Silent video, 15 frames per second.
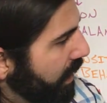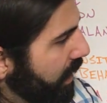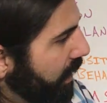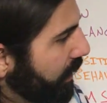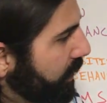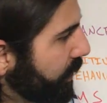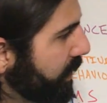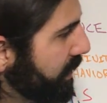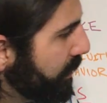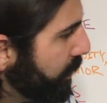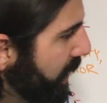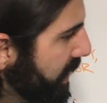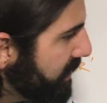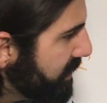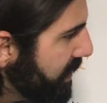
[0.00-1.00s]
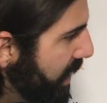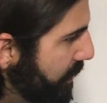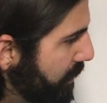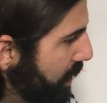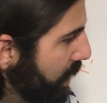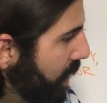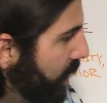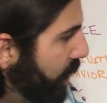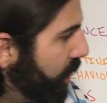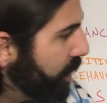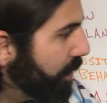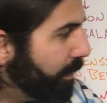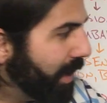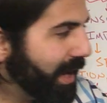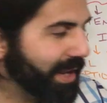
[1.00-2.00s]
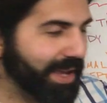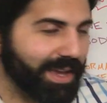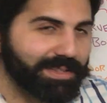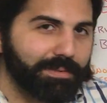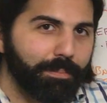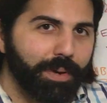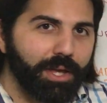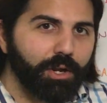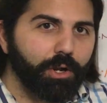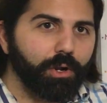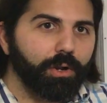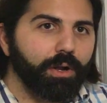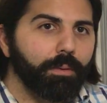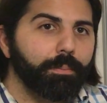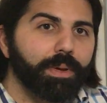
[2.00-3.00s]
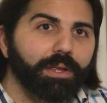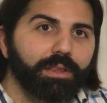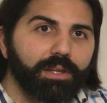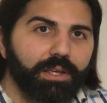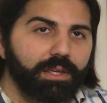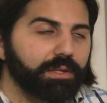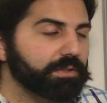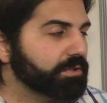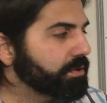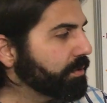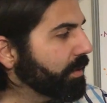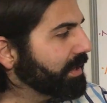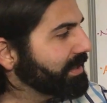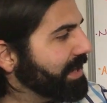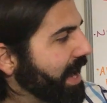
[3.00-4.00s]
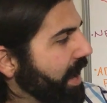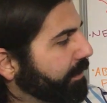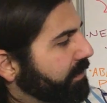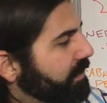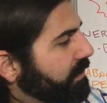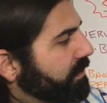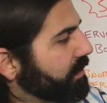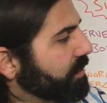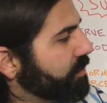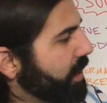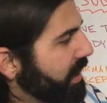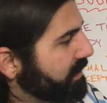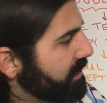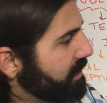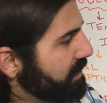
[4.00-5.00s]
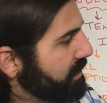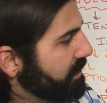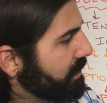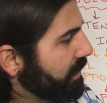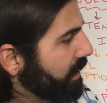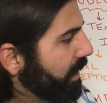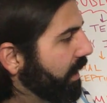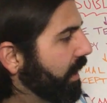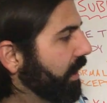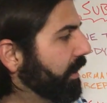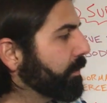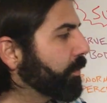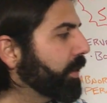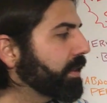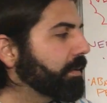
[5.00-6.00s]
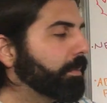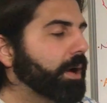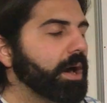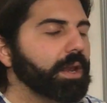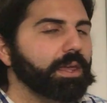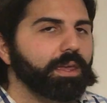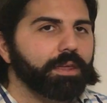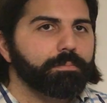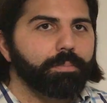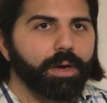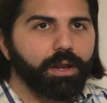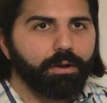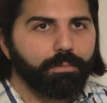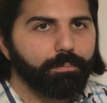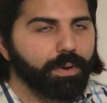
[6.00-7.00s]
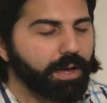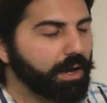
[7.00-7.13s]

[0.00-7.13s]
including the brainstem, your body has a better ability to adapt to stresses. It can bring the body in better